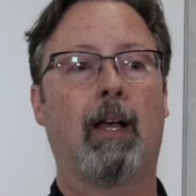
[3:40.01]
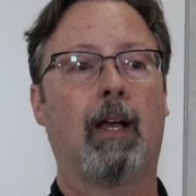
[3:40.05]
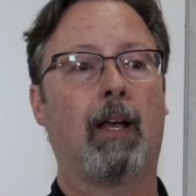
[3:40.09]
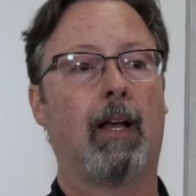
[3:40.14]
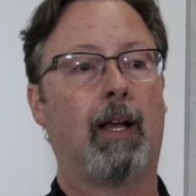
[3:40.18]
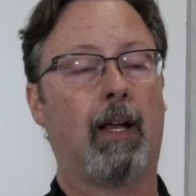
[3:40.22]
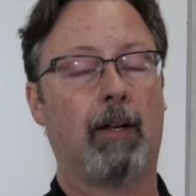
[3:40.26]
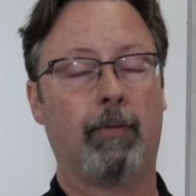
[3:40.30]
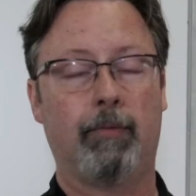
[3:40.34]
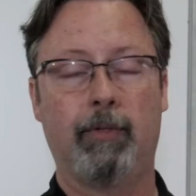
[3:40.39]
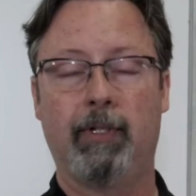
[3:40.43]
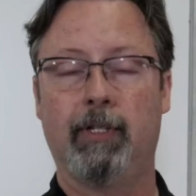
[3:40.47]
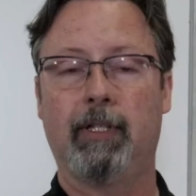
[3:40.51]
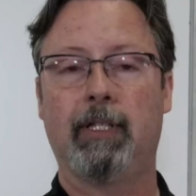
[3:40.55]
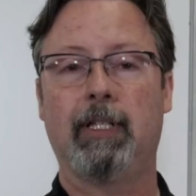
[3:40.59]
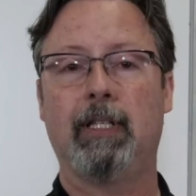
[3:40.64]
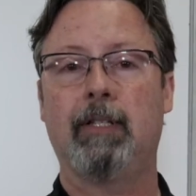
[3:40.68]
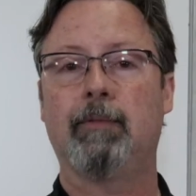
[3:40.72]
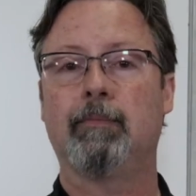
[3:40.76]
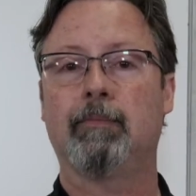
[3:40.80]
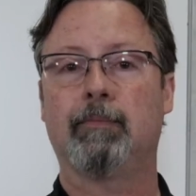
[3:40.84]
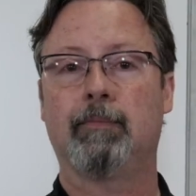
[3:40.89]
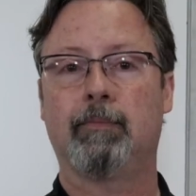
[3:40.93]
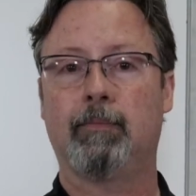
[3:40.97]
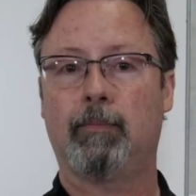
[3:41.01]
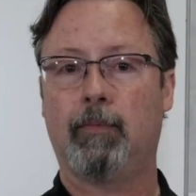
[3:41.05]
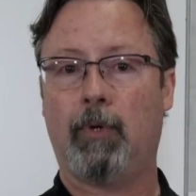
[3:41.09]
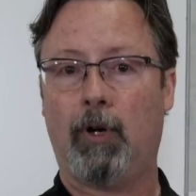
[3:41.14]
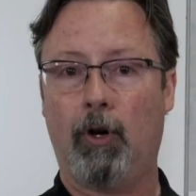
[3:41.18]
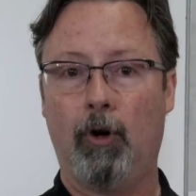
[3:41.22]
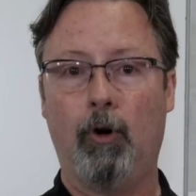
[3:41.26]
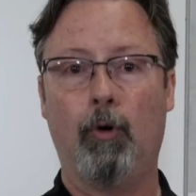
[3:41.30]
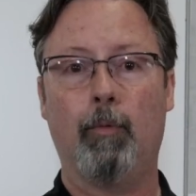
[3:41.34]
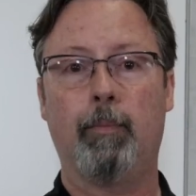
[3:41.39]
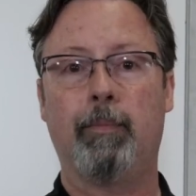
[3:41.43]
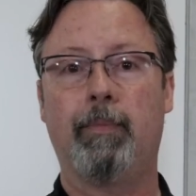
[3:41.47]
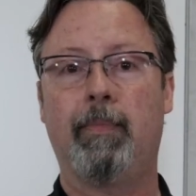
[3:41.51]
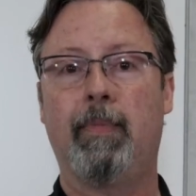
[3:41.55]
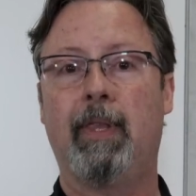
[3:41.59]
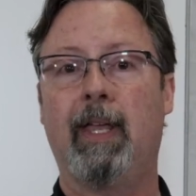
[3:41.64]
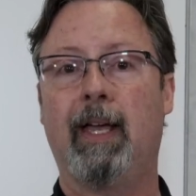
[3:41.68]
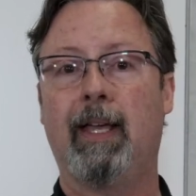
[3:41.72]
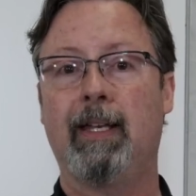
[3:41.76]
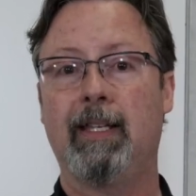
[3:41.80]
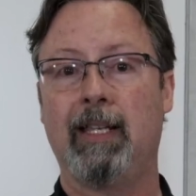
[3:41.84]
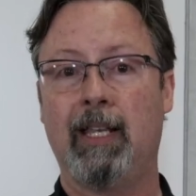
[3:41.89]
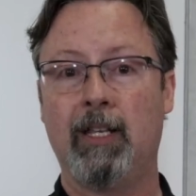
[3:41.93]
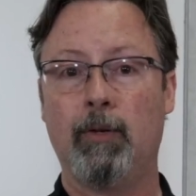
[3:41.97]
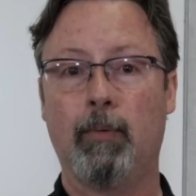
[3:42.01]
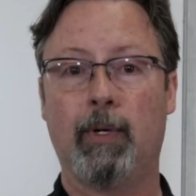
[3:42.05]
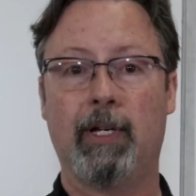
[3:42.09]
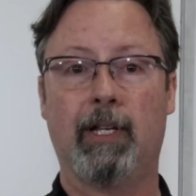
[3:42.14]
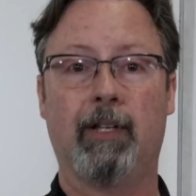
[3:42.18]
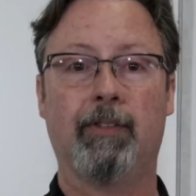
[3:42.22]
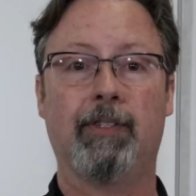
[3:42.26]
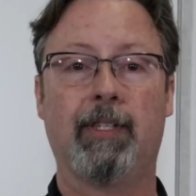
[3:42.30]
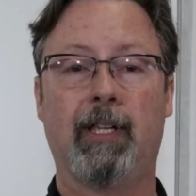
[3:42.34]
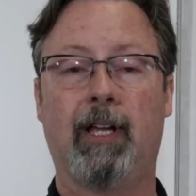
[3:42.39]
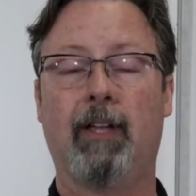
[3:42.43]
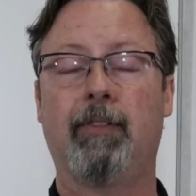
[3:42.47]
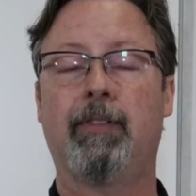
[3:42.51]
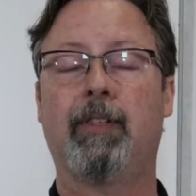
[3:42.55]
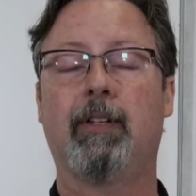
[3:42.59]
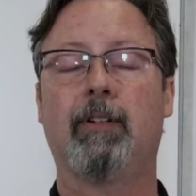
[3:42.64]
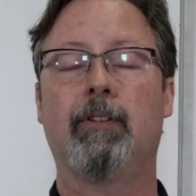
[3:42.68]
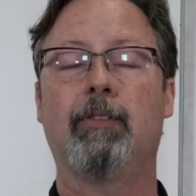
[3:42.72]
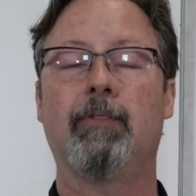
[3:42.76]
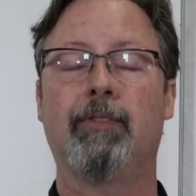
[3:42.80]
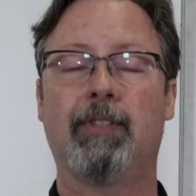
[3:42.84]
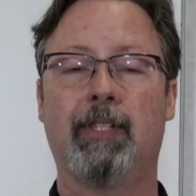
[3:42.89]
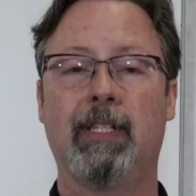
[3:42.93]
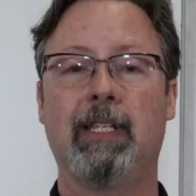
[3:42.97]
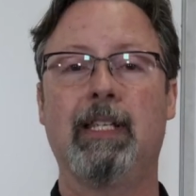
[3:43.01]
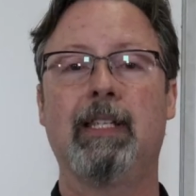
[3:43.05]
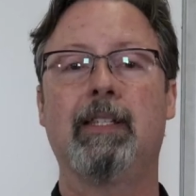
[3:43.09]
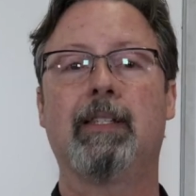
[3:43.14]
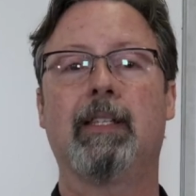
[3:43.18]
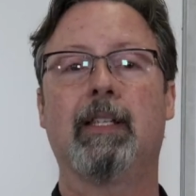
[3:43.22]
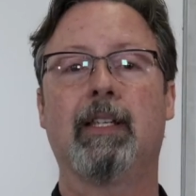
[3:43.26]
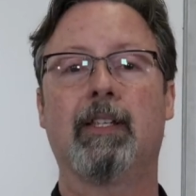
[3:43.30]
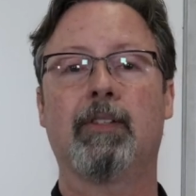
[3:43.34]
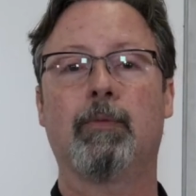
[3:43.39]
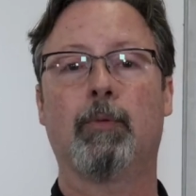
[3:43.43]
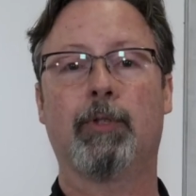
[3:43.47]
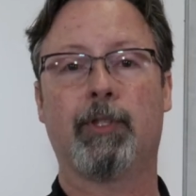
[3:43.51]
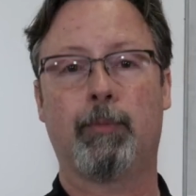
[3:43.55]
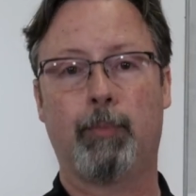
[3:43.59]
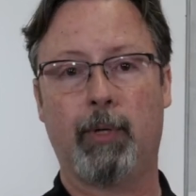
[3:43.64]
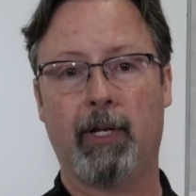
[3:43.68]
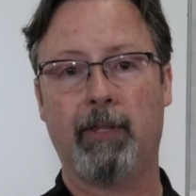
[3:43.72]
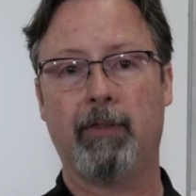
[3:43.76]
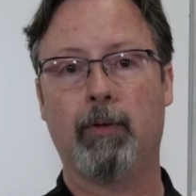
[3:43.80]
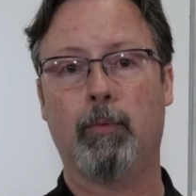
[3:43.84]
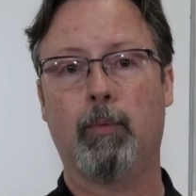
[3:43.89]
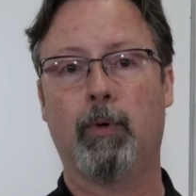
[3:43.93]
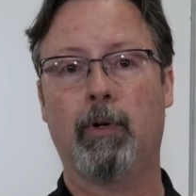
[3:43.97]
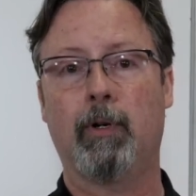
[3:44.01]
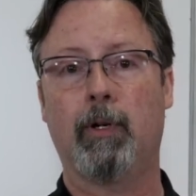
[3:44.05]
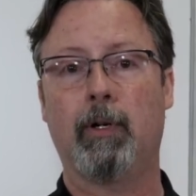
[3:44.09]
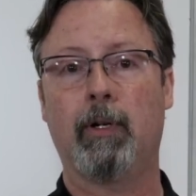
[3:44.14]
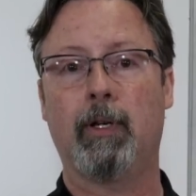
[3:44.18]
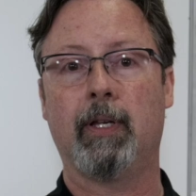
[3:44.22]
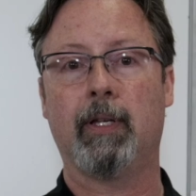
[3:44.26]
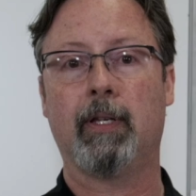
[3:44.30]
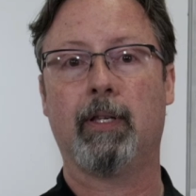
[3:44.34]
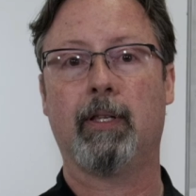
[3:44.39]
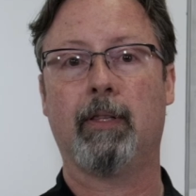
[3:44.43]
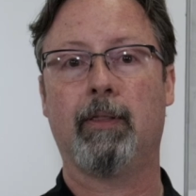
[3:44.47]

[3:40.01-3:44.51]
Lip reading: I really hope that anyone else out there who sees this will spread the word.